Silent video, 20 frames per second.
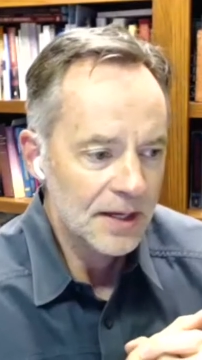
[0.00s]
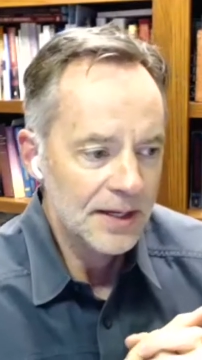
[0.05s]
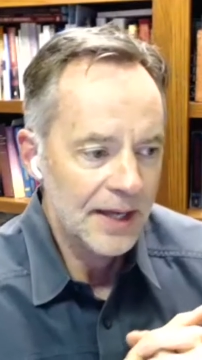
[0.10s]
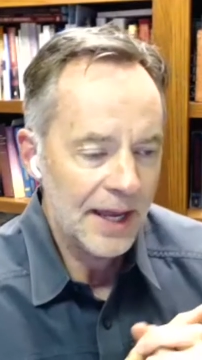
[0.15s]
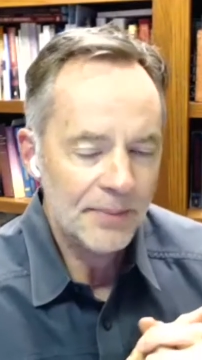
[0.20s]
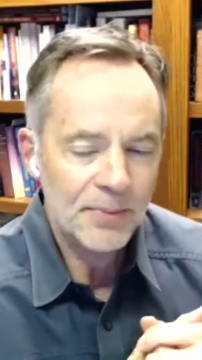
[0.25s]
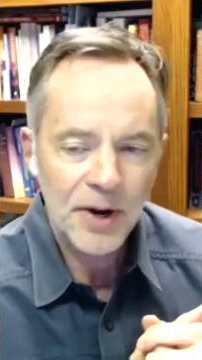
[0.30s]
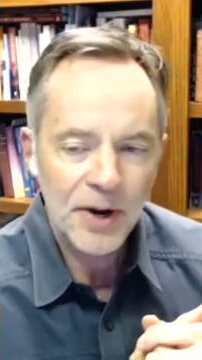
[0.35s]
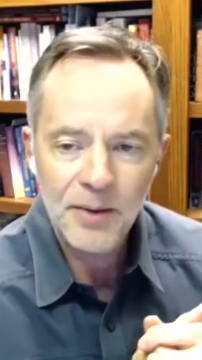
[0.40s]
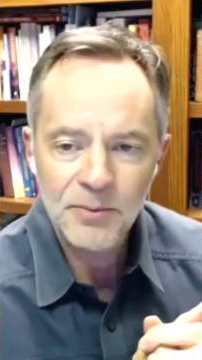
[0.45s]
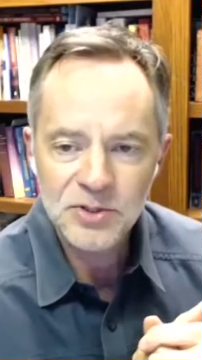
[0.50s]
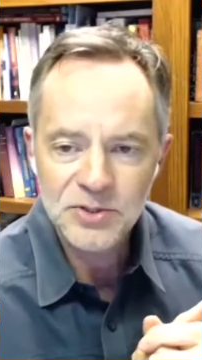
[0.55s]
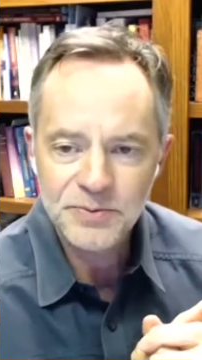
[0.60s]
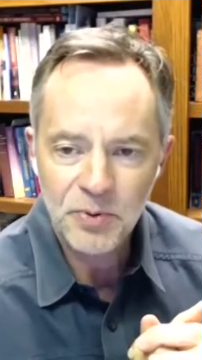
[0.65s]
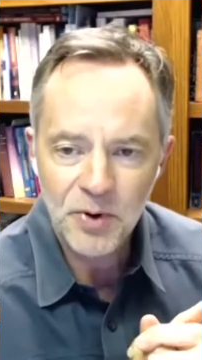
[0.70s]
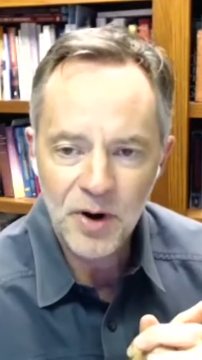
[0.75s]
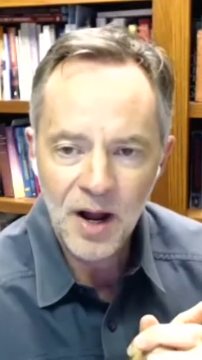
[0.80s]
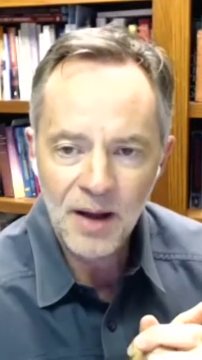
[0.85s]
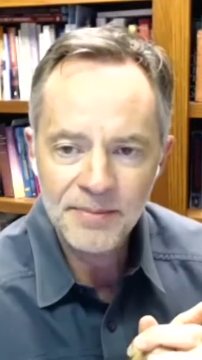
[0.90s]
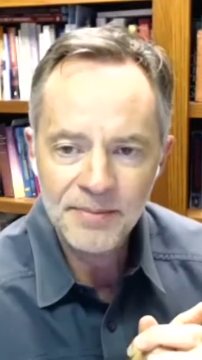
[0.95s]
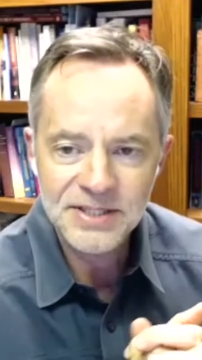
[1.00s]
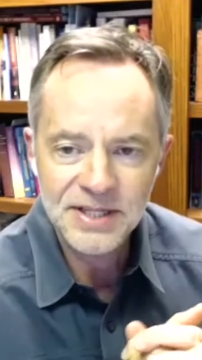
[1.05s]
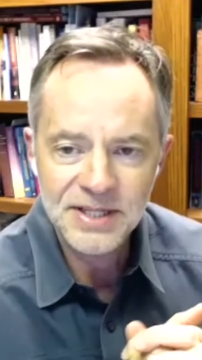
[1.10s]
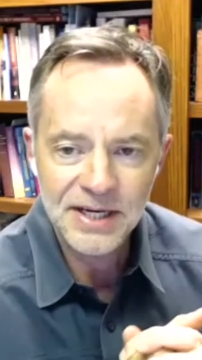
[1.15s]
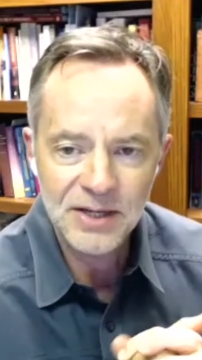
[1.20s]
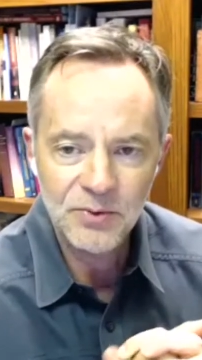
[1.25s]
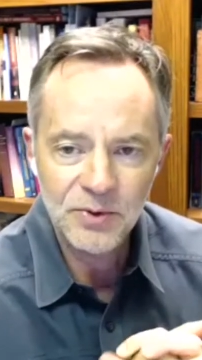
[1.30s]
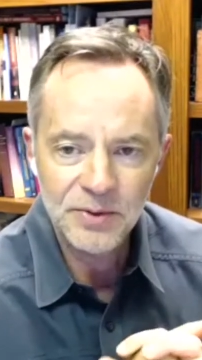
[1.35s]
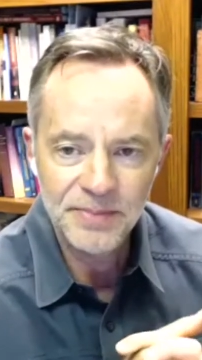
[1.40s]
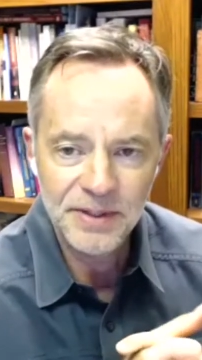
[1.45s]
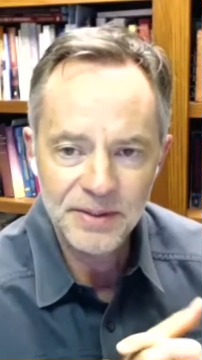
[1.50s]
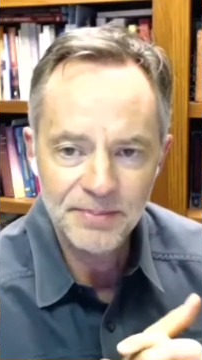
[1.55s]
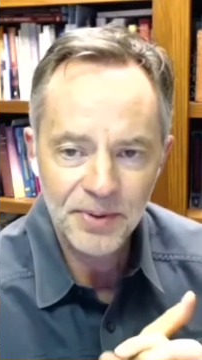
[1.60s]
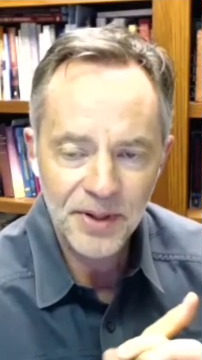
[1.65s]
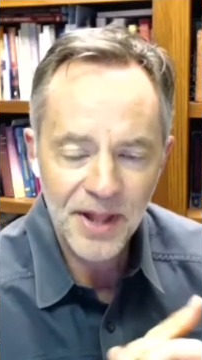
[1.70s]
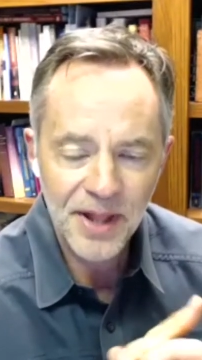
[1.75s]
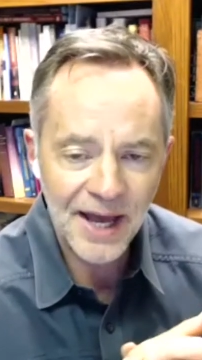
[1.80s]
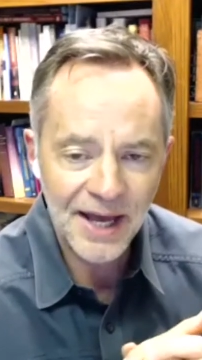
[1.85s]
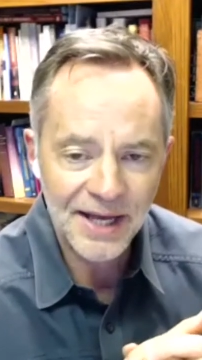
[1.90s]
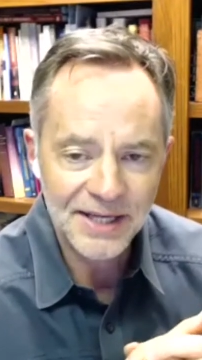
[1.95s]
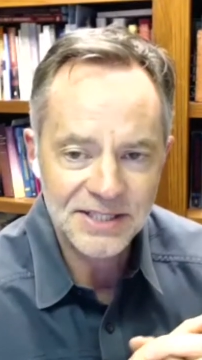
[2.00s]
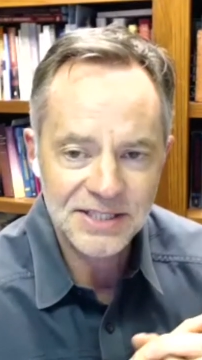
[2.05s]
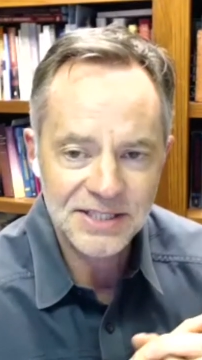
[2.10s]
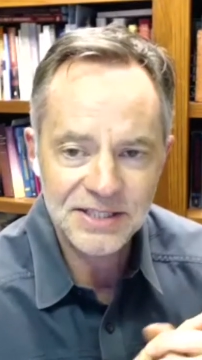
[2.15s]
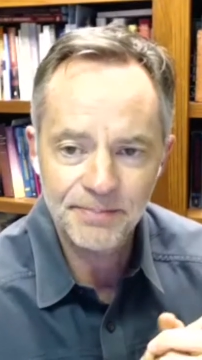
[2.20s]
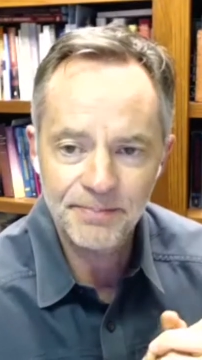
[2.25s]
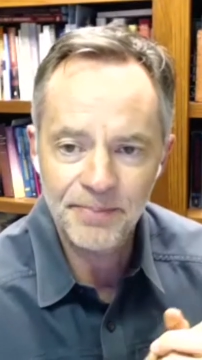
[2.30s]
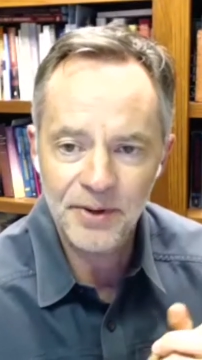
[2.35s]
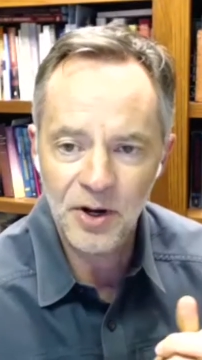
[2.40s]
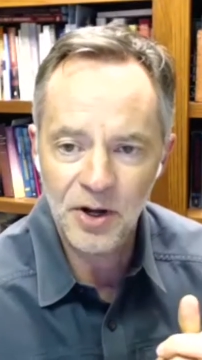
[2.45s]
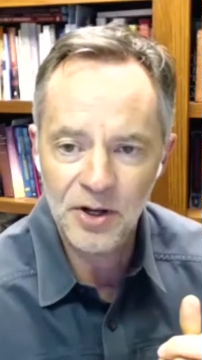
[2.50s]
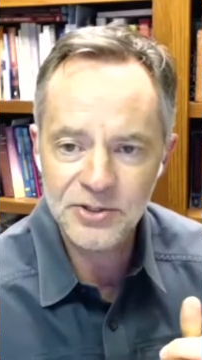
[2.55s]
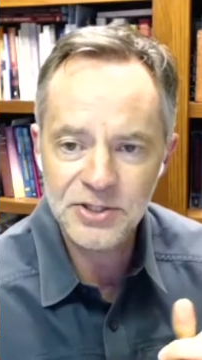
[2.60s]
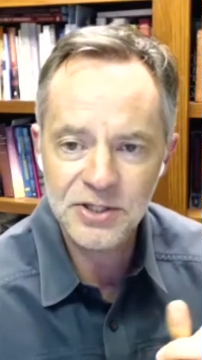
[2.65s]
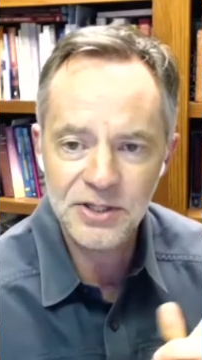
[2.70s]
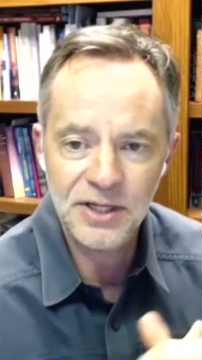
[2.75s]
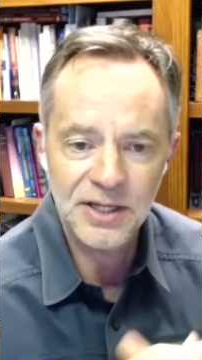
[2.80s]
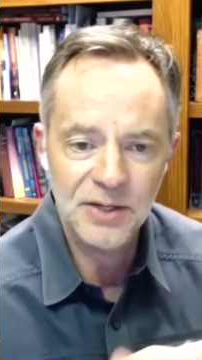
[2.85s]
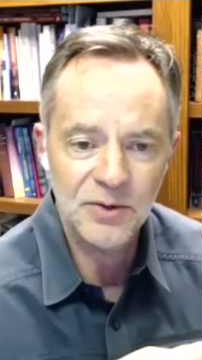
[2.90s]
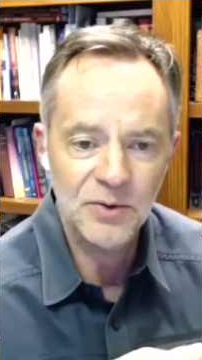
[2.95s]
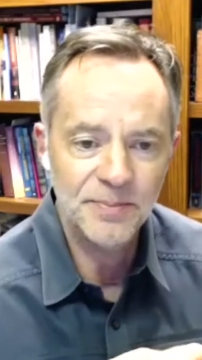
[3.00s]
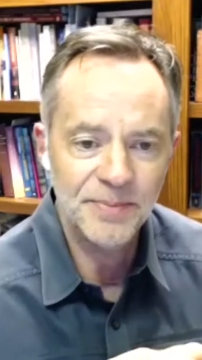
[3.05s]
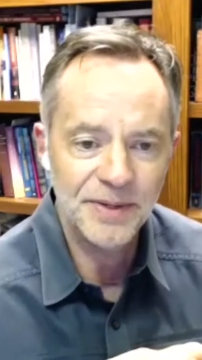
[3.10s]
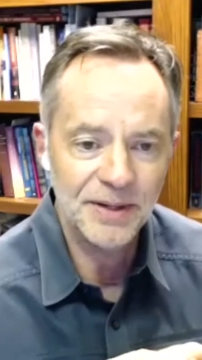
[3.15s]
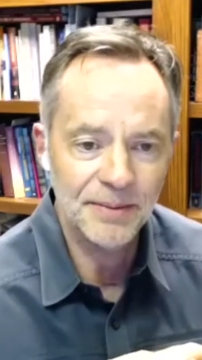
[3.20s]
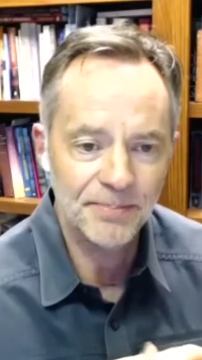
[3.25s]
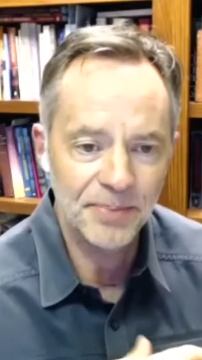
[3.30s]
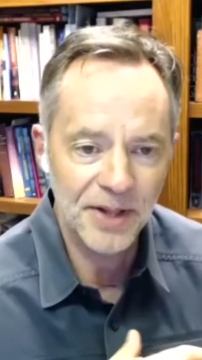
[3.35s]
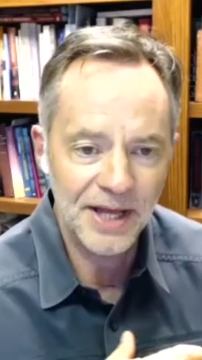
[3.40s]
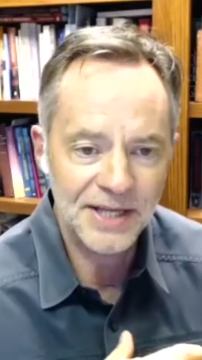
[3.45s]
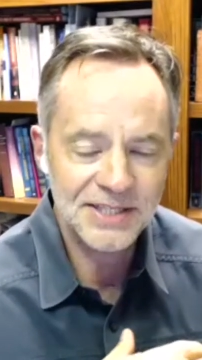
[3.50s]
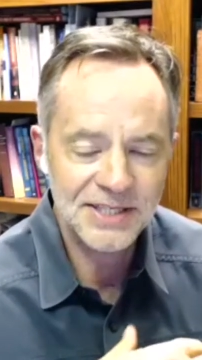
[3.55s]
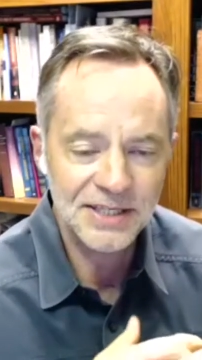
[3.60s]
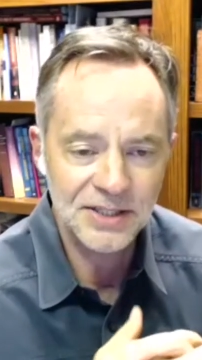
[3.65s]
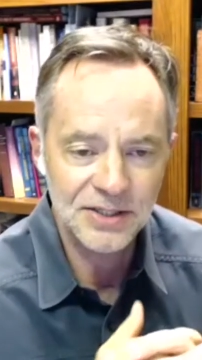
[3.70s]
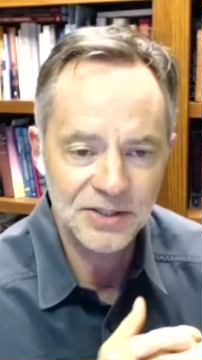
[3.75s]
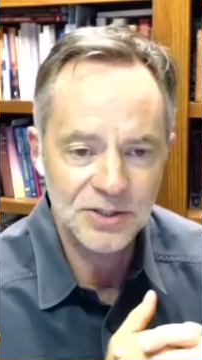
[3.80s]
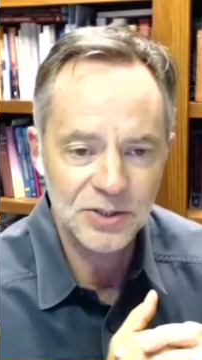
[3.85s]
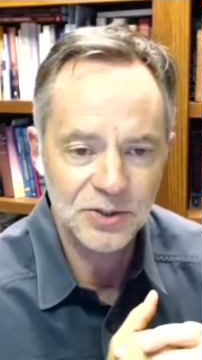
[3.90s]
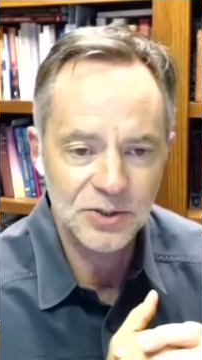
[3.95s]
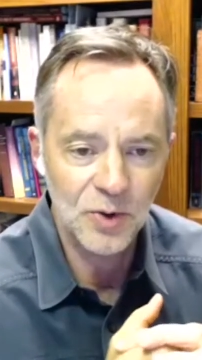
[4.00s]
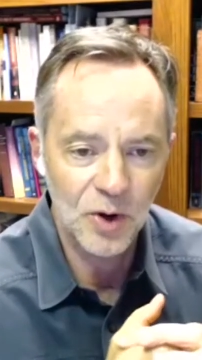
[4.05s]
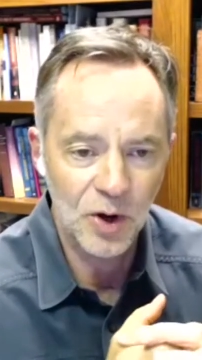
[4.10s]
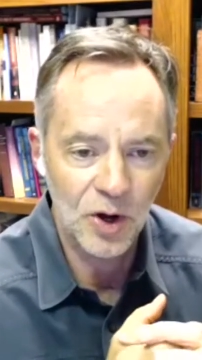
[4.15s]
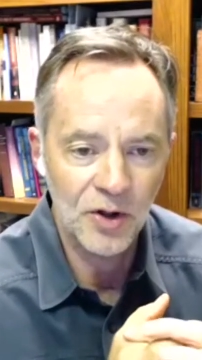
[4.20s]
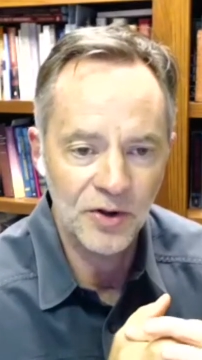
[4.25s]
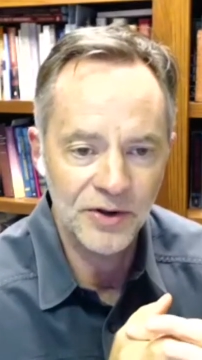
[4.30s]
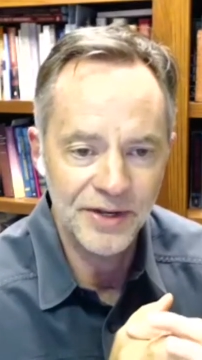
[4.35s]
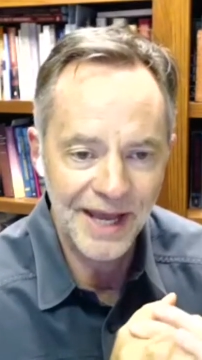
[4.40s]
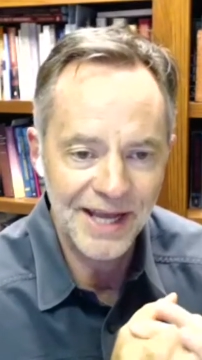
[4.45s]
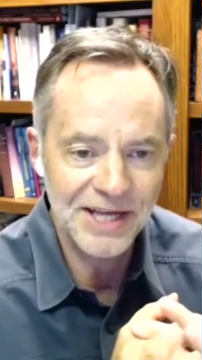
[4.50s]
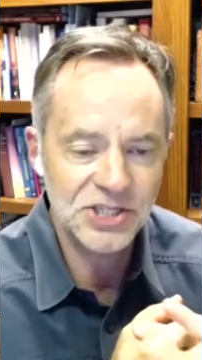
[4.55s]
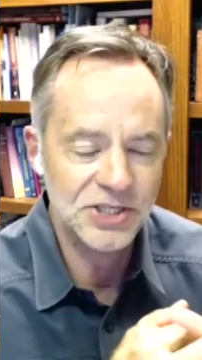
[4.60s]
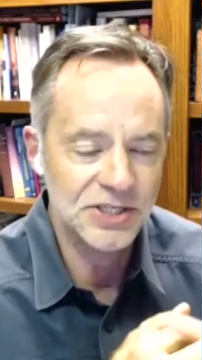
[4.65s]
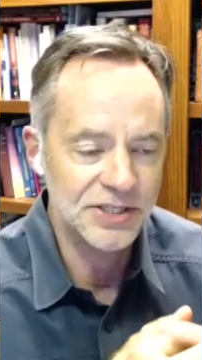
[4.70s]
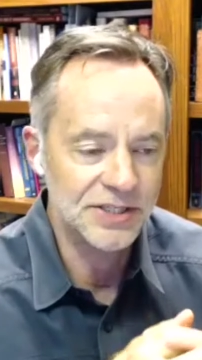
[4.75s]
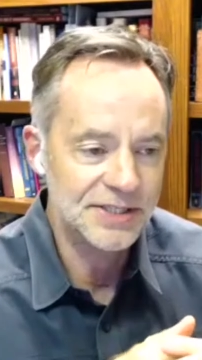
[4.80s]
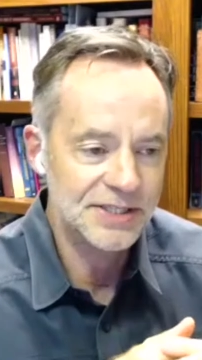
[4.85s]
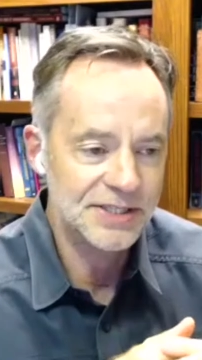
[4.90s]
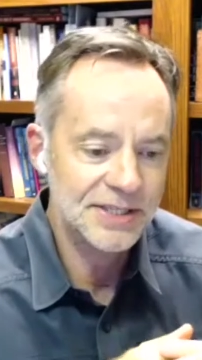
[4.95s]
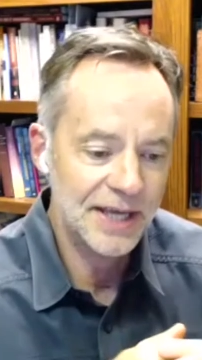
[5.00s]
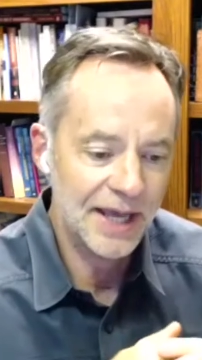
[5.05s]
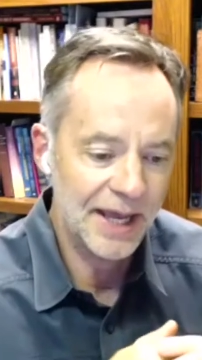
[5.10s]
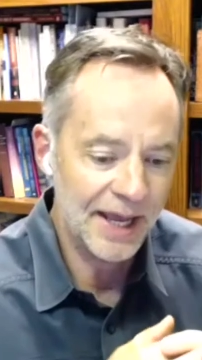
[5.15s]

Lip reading: Abraham was promised that he would be blessed, but also that he would be a blessing to all nations.